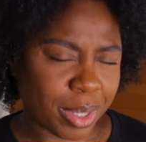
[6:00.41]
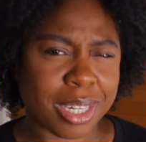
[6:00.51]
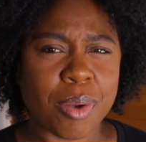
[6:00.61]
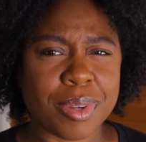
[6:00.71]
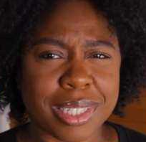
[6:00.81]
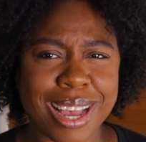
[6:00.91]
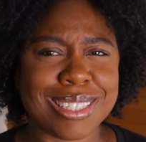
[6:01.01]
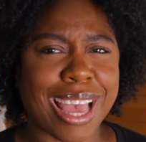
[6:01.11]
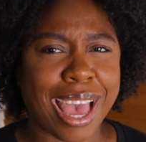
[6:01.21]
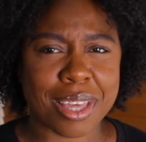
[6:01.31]
which I
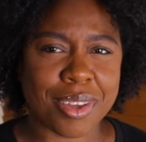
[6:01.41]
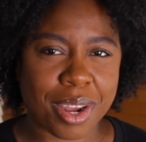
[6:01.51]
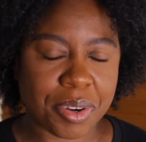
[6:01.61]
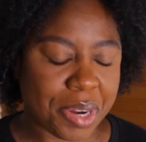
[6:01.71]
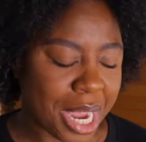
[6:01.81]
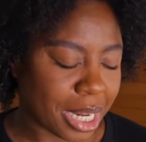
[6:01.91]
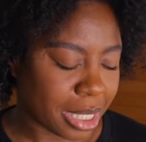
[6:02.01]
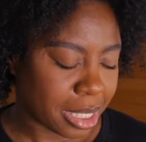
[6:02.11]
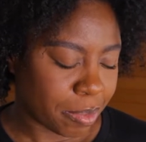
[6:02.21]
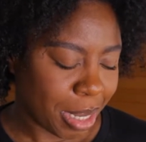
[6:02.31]
realized after I created
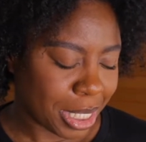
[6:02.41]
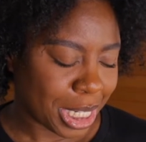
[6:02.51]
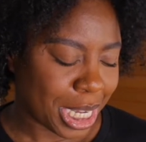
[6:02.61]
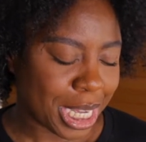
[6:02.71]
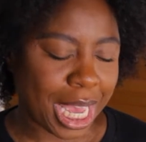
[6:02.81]
this budget.